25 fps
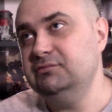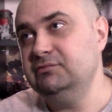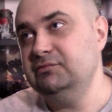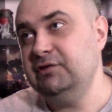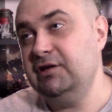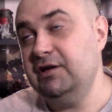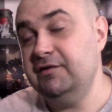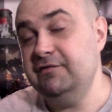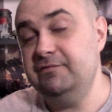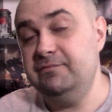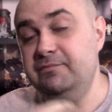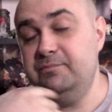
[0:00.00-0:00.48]
we
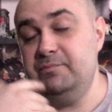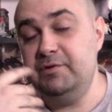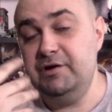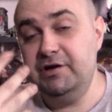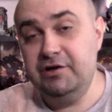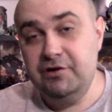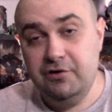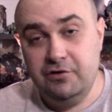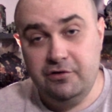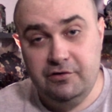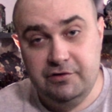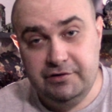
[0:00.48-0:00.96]
have
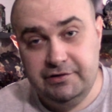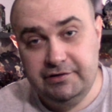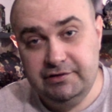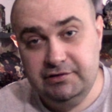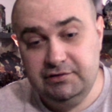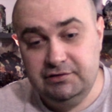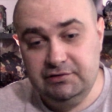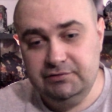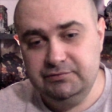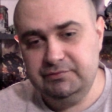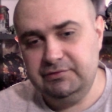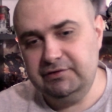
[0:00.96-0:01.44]

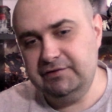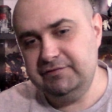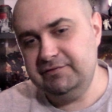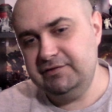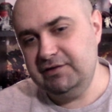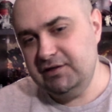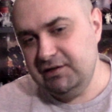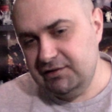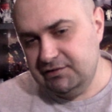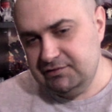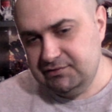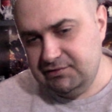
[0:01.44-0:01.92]
pre-orders we have
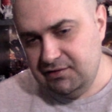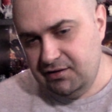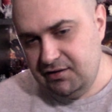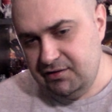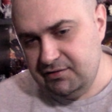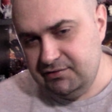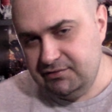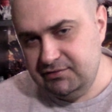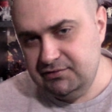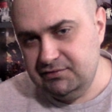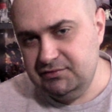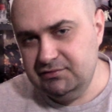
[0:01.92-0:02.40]

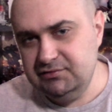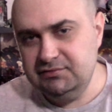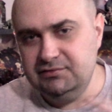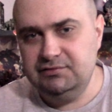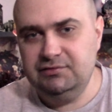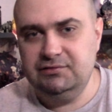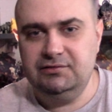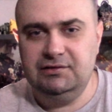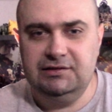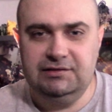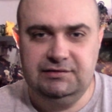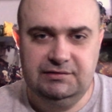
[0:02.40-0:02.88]
kickstarters
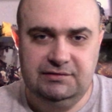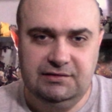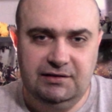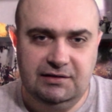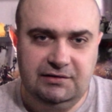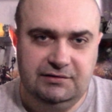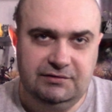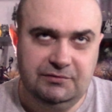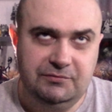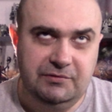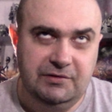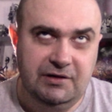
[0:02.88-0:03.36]
so let's
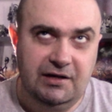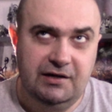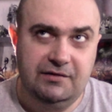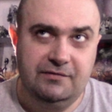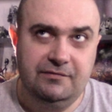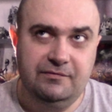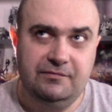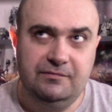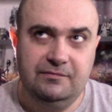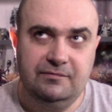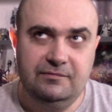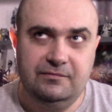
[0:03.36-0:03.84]
start so we had